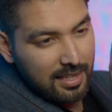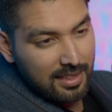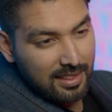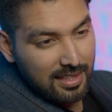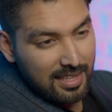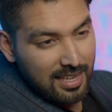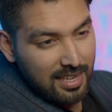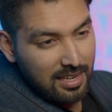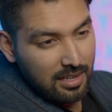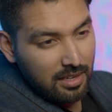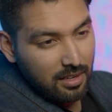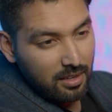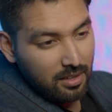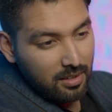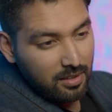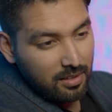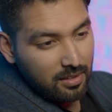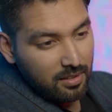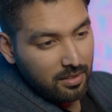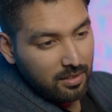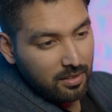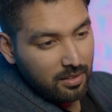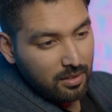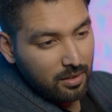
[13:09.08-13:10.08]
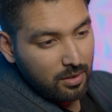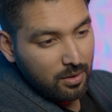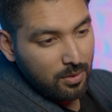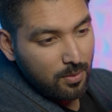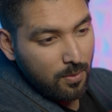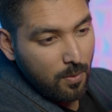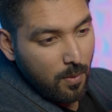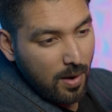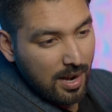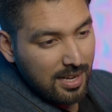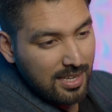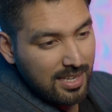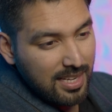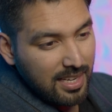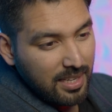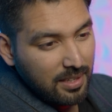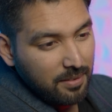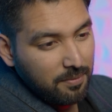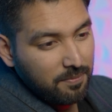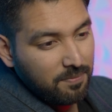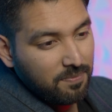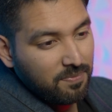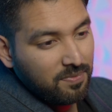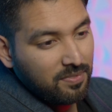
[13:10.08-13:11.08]
And then one
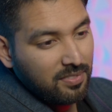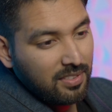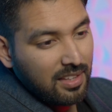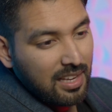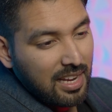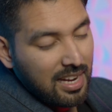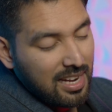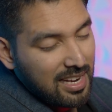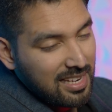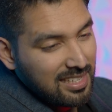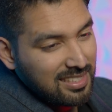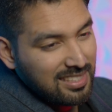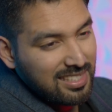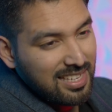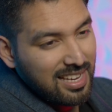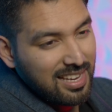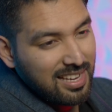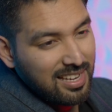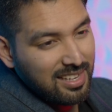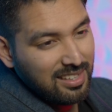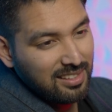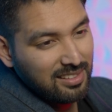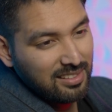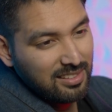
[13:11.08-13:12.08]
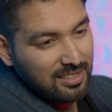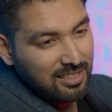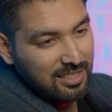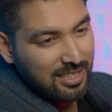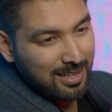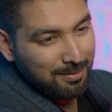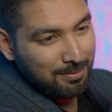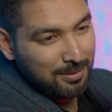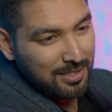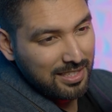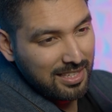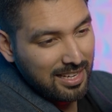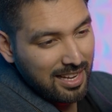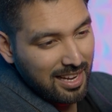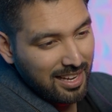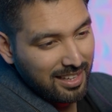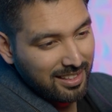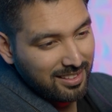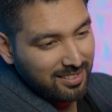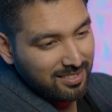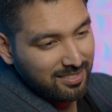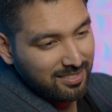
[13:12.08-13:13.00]
day, Isaiah chapter 9,